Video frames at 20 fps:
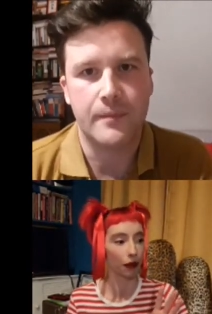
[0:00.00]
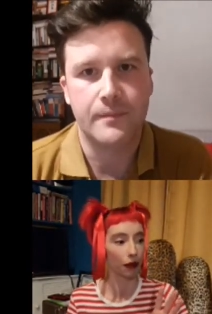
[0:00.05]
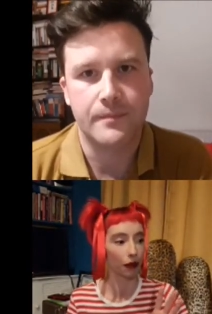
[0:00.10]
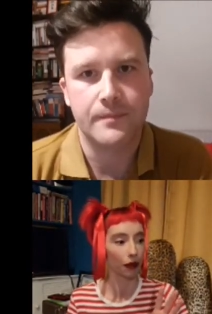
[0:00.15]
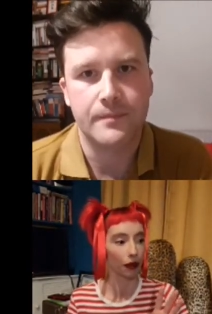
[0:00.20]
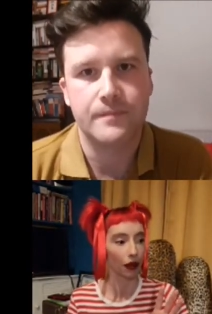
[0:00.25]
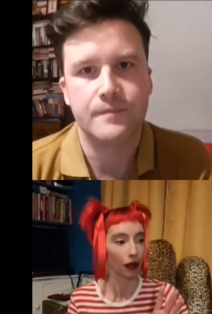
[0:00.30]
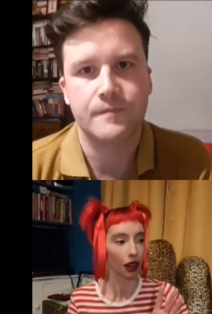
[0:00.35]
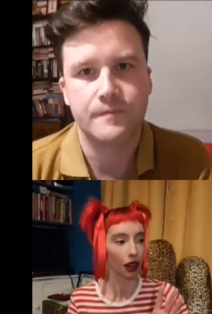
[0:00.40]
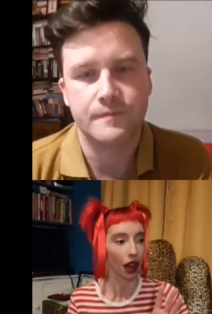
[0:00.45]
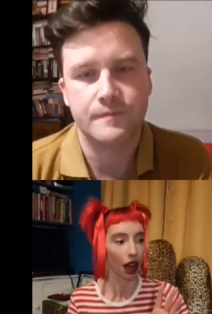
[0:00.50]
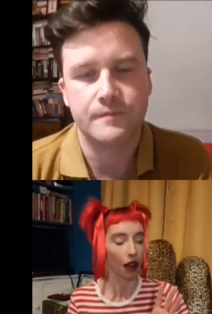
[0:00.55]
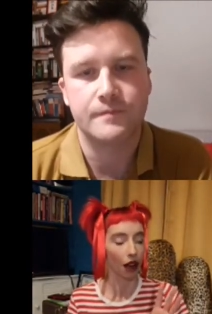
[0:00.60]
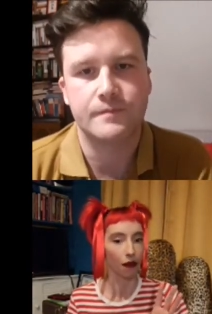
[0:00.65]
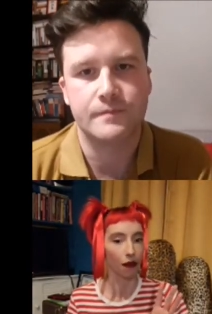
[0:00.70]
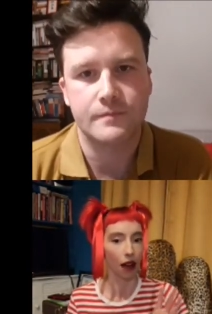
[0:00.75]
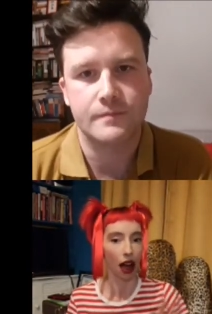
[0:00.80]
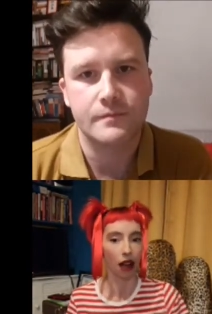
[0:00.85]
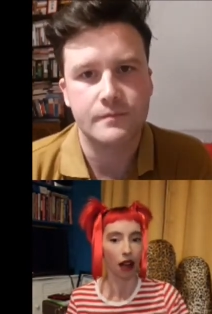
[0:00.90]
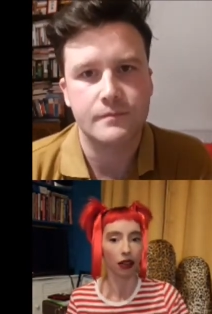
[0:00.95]
Speaker 1: I found
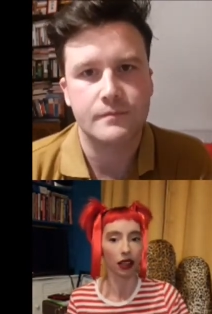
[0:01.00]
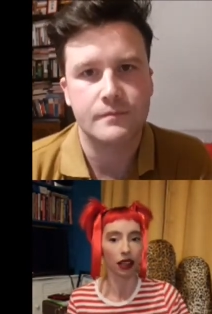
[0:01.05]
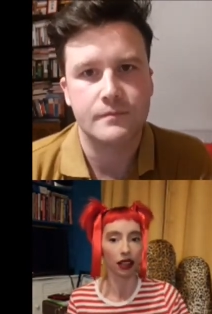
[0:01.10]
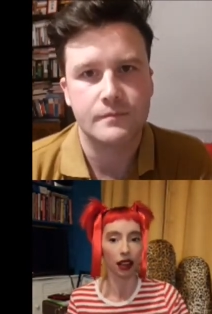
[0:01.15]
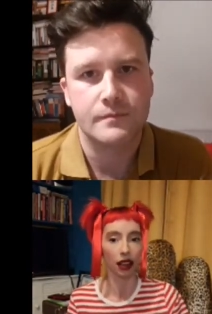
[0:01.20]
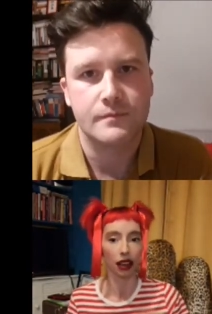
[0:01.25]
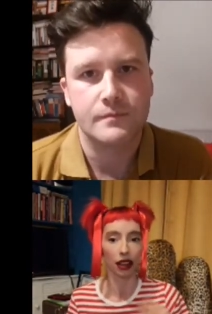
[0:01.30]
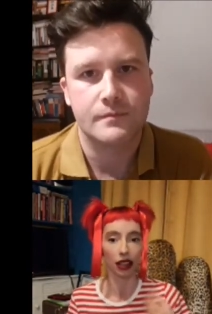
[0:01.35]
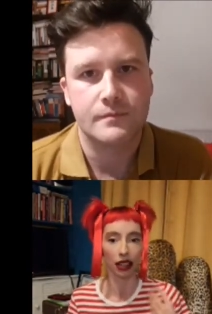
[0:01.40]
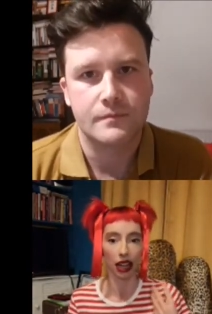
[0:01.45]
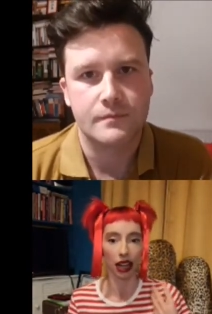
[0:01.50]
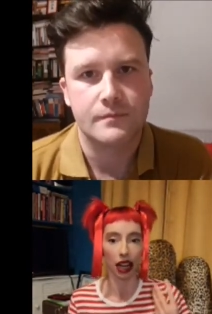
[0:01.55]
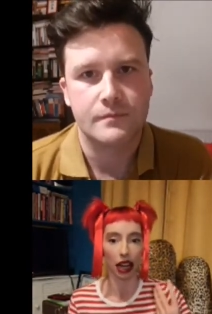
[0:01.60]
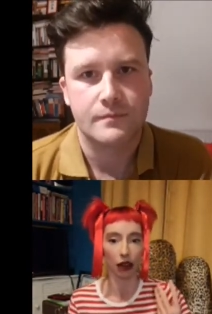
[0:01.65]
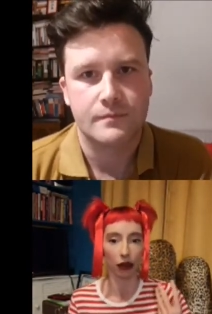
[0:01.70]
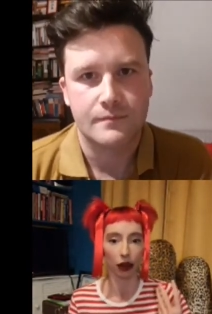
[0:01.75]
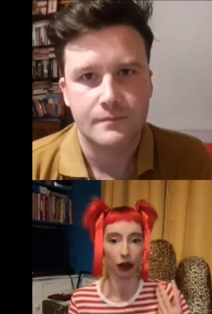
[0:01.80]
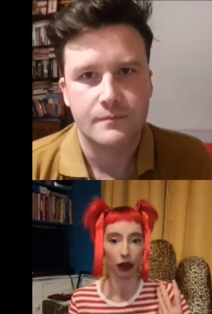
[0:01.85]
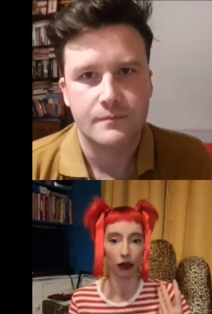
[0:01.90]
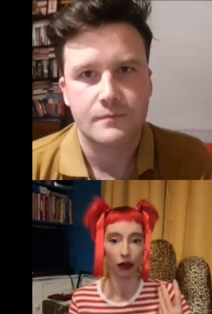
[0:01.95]
this idea
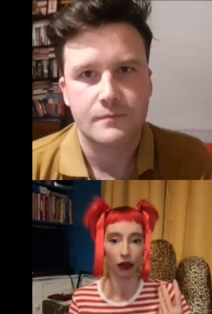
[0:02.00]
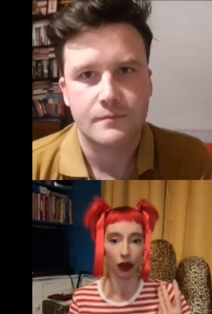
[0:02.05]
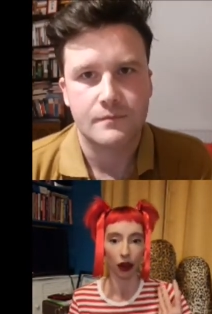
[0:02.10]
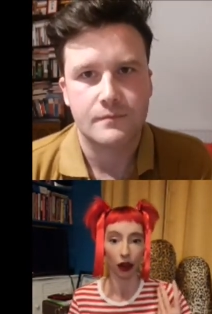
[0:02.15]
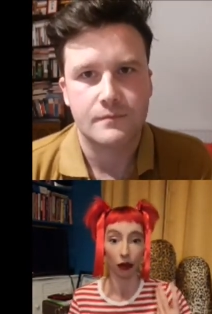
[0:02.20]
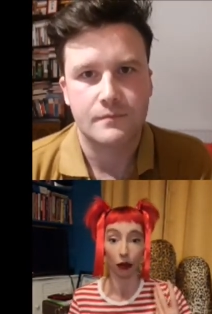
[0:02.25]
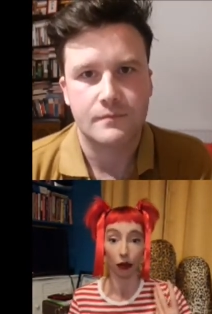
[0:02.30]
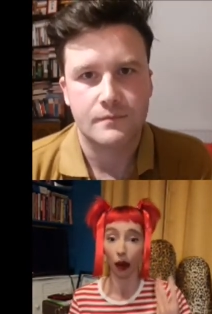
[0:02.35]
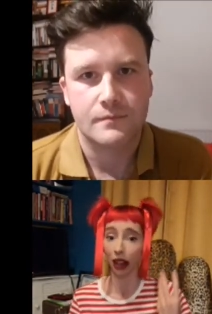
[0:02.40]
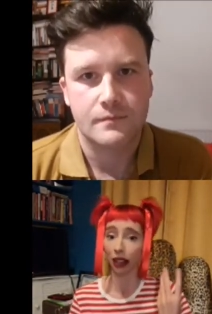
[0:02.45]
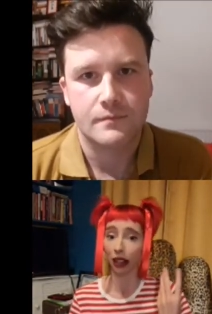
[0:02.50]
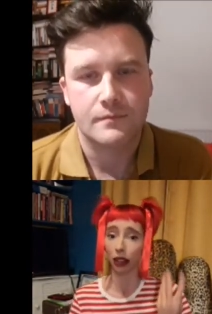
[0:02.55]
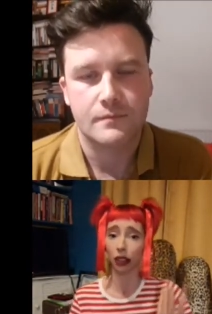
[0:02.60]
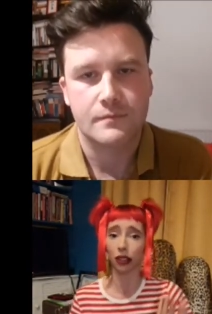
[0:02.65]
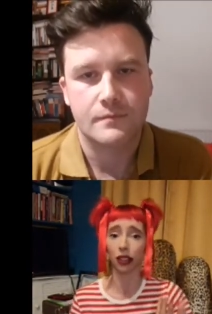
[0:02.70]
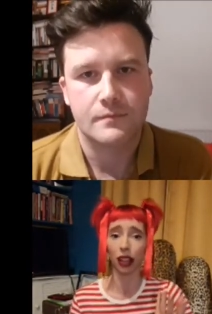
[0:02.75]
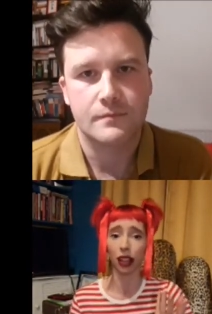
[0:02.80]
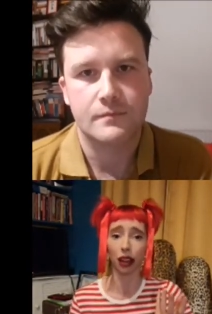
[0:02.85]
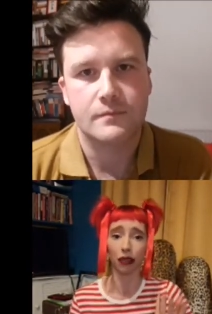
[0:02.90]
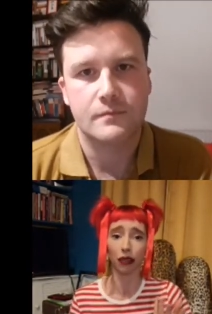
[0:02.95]
of radical
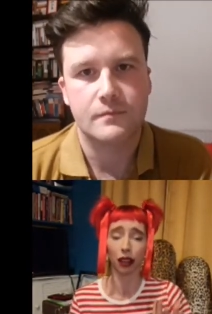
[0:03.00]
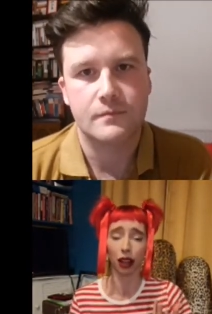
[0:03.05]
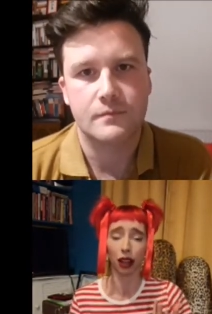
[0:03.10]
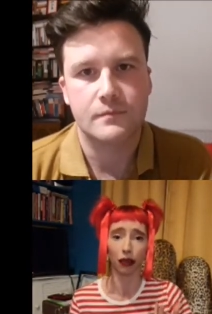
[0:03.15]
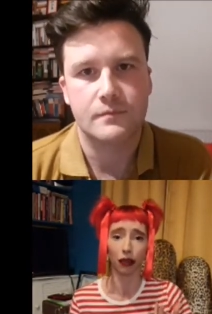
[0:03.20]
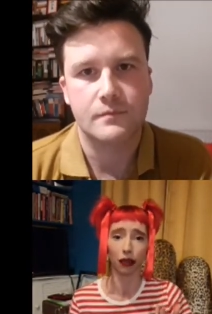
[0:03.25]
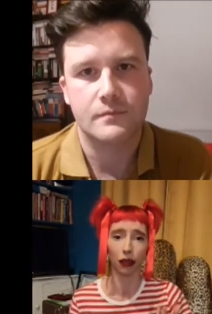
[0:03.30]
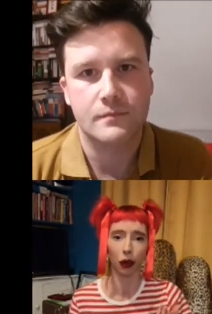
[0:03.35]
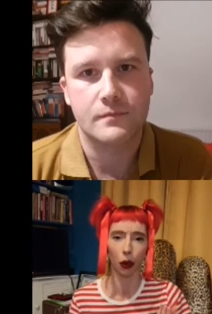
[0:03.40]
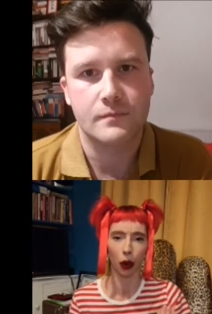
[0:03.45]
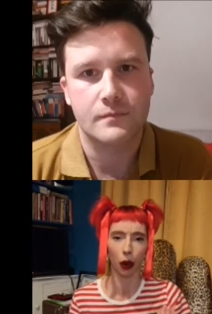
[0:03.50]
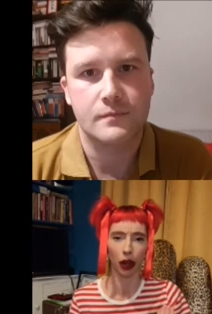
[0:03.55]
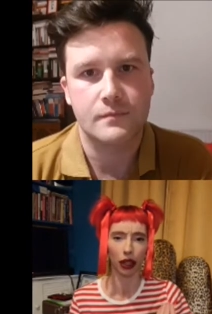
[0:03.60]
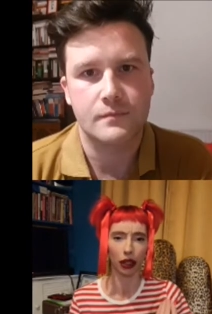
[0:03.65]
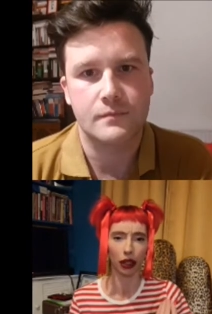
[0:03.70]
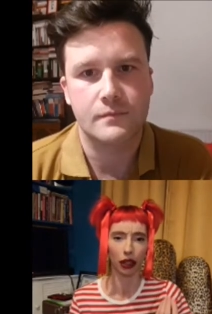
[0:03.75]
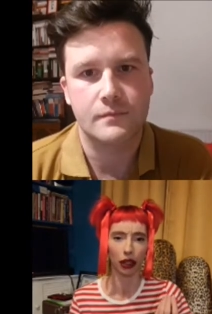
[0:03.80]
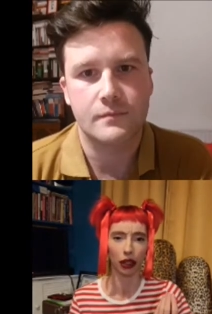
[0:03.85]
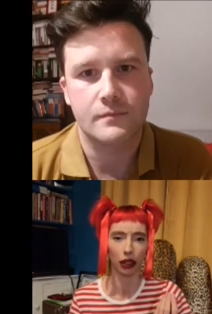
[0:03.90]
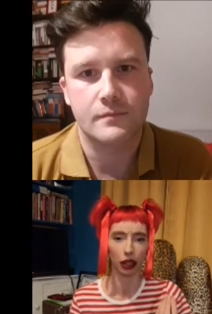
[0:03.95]
self-love quite
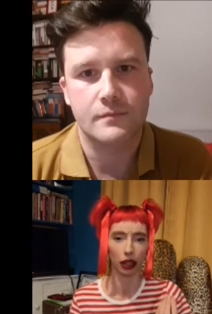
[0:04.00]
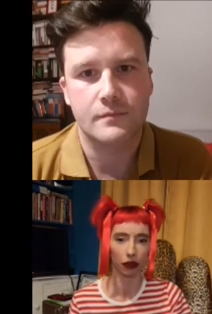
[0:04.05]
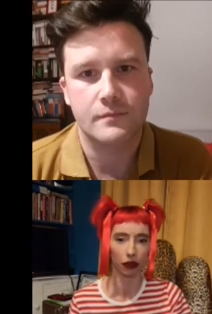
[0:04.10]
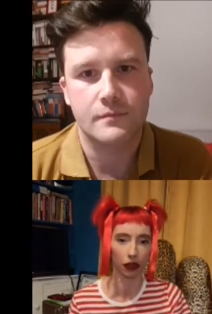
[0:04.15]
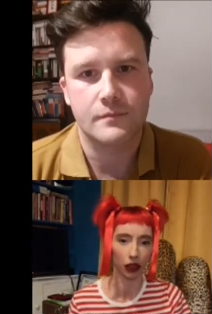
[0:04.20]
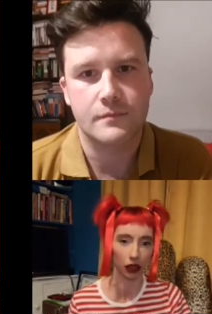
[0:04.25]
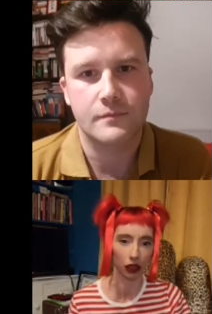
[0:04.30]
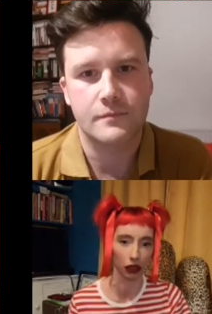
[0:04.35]
difficult.